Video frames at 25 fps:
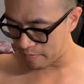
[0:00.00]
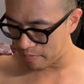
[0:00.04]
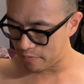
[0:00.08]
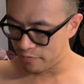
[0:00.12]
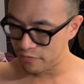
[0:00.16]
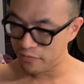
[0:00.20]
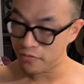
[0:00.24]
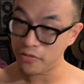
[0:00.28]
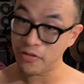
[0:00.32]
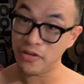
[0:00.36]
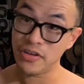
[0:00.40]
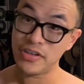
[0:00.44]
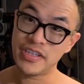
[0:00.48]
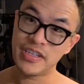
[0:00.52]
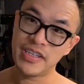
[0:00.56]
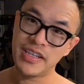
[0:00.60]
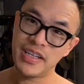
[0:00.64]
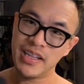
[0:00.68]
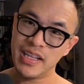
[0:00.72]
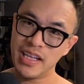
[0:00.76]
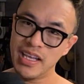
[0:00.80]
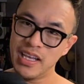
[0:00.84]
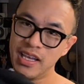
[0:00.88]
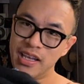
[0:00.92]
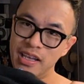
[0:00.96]

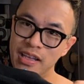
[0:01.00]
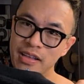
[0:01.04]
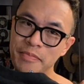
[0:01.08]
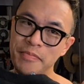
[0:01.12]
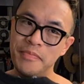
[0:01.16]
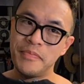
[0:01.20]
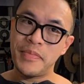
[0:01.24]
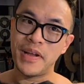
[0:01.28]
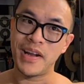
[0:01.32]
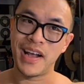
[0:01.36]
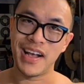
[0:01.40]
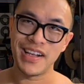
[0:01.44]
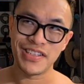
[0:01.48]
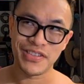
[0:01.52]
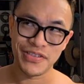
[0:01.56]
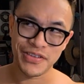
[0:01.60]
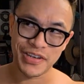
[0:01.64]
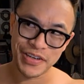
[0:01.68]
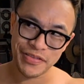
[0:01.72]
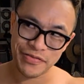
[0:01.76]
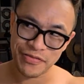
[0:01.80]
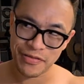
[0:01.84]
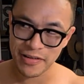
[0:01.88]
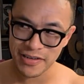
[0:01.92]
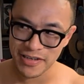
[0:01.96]
Fortunately, but also
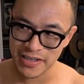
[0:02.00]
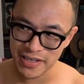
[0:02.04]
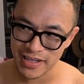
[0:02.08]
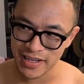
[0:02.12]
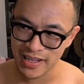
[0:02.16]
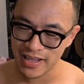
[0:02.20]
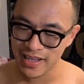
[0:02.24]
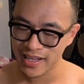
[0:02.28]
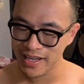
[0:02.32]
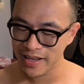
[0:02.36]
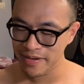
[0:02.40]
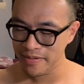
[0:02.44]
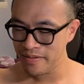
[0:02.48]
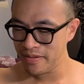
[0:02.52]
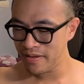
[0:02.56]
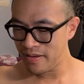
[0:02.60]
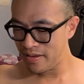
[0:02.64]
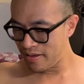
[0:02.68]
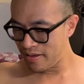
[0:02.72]
unfortunately,